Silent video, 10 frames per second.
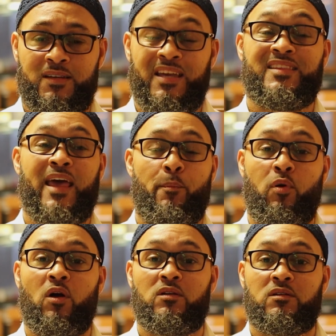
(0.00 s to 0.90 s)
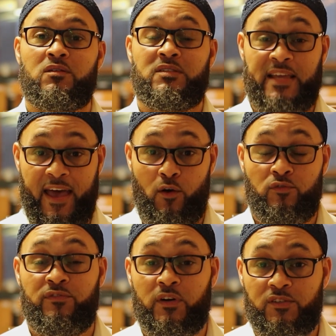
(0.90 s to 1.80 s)
Get that part
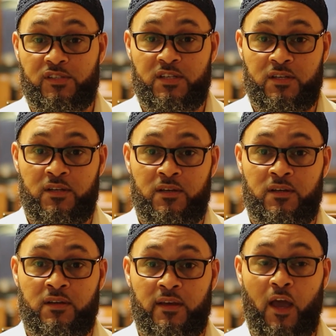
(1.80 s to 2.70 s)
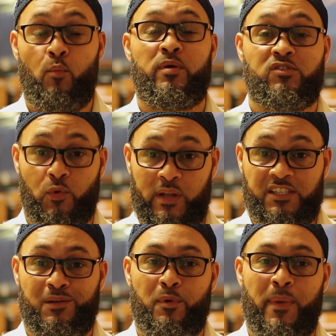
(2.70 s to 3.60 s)
down first. Help build your
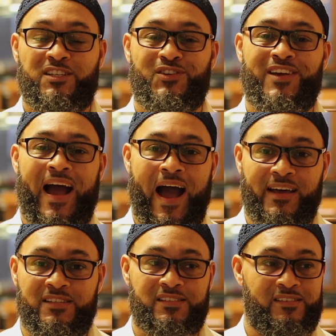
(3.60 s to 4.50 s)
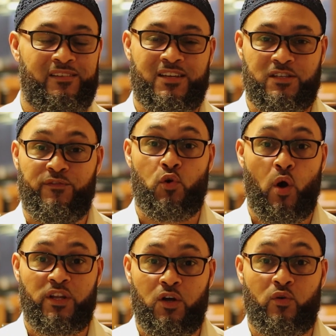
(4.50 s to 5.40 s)
relationship, but make sure you're honest. Because if you
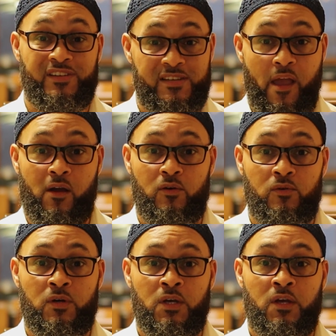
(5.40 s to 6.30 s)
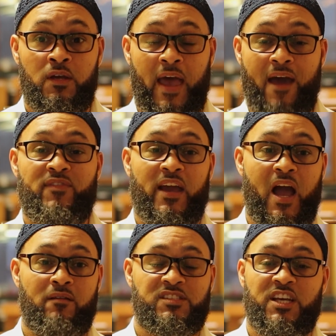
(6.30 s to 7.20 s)
already know and you're single, have that
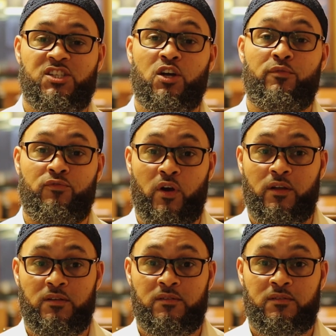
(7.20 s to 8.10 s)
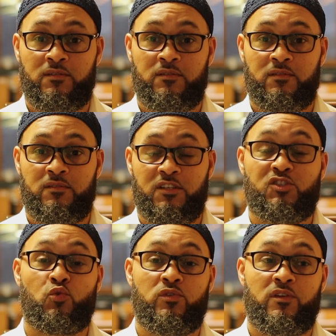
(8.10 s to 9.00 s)
conversation up front. The
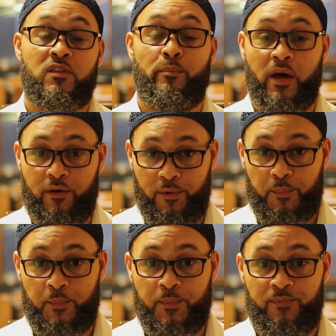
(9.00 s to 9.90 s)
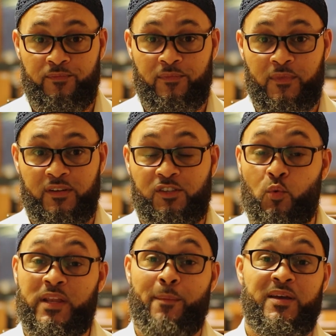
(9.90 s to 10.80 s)
sooner, the better. So
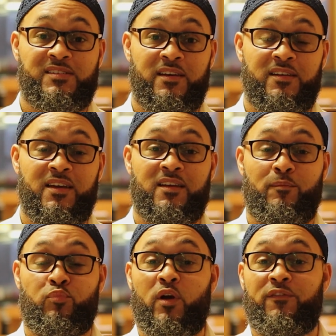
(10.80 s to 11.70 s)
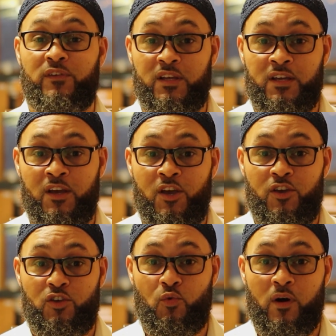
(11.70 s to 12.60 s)
with that being said, again, prayerfully,
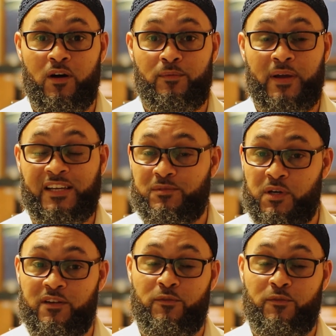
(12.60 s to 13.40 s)
you got some good